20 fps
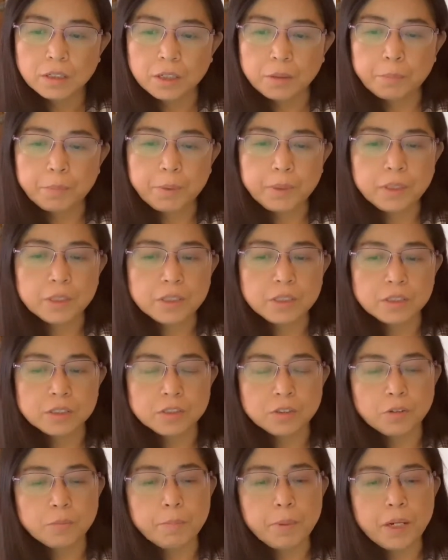
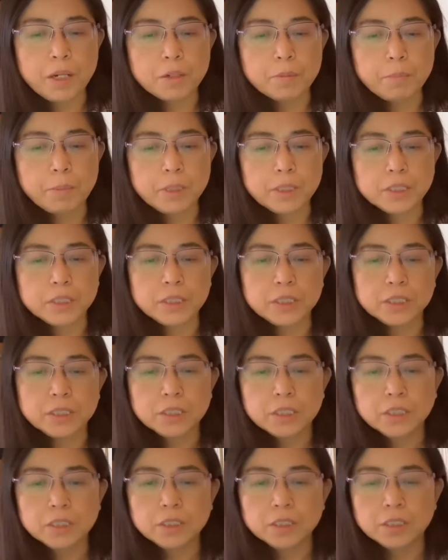umbilicus or belly button,
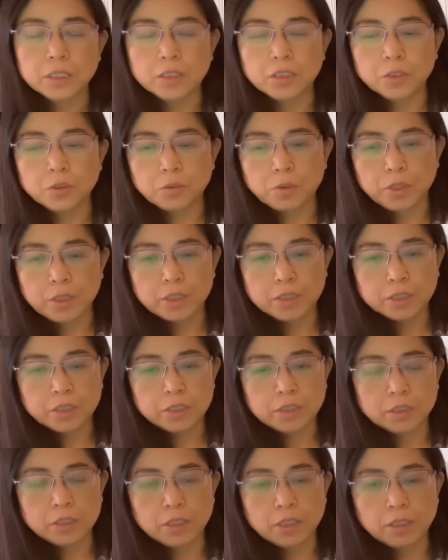right
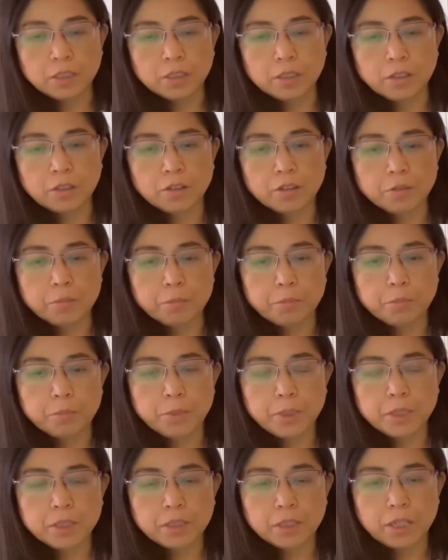on the
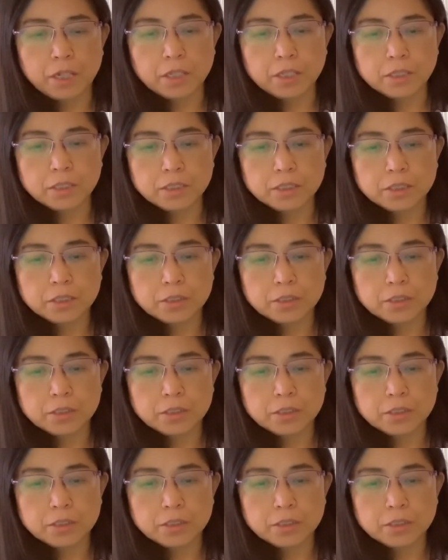midline.